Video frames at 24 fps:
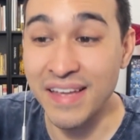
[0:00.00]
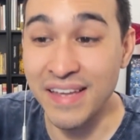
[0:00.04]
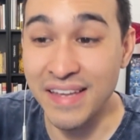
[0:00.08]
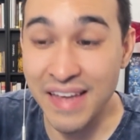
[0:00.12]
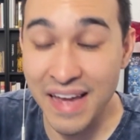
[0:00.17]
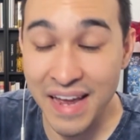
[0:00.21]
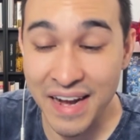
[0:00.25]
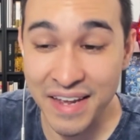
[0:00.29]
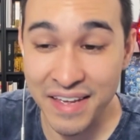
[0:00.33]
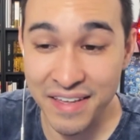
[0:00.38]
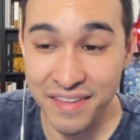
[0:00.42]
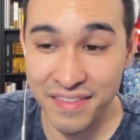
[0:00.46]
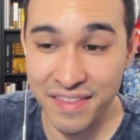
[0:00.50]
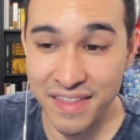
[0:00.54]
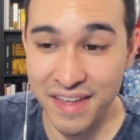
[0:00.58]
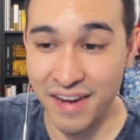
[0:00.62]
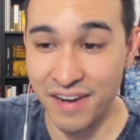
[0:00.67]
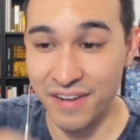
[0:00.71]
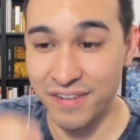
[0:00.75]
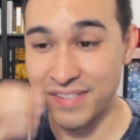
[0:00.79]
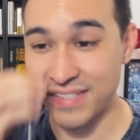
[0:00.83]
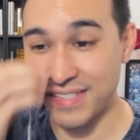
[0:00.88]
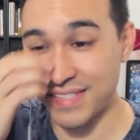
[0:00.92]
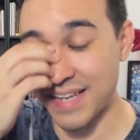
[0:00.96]
getting
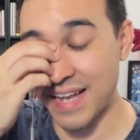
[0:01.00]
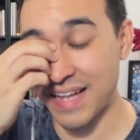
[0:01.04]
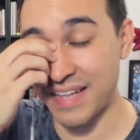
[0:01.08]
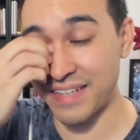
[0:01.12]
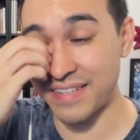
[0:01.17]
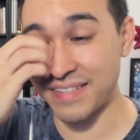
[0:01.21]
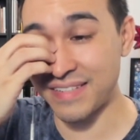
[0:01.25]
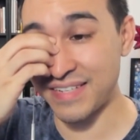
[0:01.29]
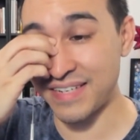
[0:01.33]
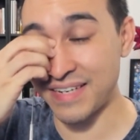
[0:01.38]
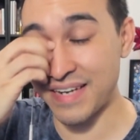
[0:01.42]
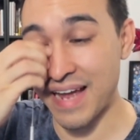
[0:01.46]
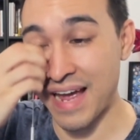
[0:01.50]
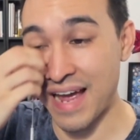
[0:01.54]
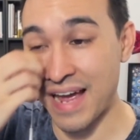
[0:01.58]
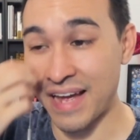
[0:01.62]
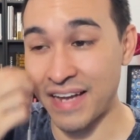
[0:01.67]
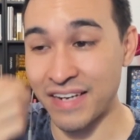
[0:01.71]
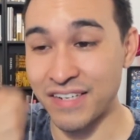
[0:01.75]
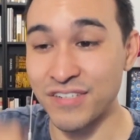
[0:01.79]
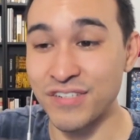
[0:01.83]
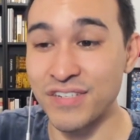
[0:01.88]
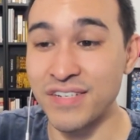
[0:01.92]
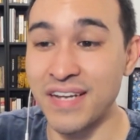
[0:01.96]
their Salandit
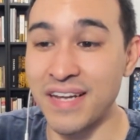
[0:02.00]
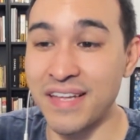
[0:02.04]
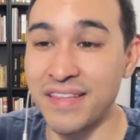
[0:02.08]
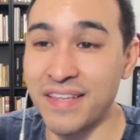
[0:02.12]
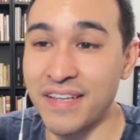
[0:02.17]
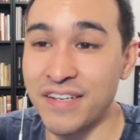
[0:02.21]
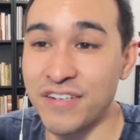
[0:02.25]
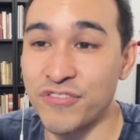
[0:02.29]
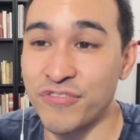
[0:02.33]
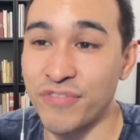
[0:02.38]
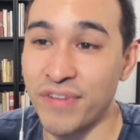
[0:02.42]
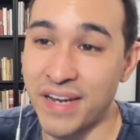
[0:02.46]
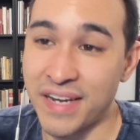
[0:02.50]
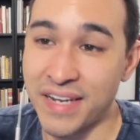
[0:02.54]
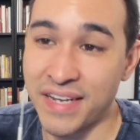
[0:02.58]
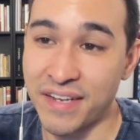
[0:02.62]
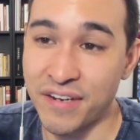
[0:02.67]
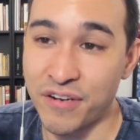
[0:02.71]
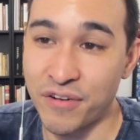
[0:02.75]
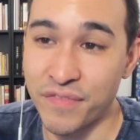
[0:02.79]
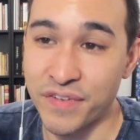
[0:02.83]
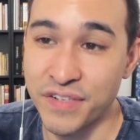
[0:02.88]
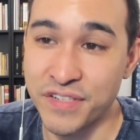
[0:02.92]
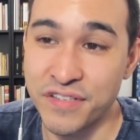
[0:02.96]
hatched, and then trading
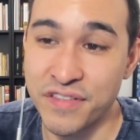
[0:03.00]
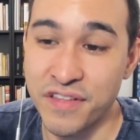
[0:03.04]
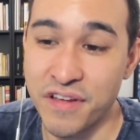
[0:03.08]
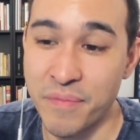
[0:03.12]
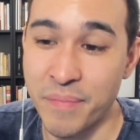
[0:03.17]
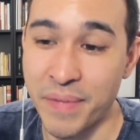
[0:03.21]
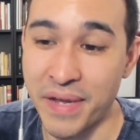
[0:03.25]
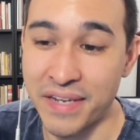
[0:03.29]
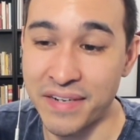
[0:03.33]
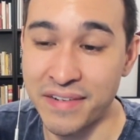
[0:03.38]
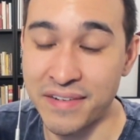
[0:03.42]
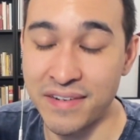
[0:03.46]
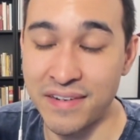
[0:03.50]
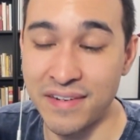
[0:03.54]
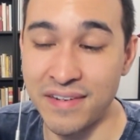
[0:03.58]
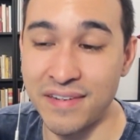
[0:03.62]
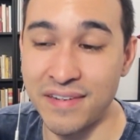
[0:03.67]
it over to their main.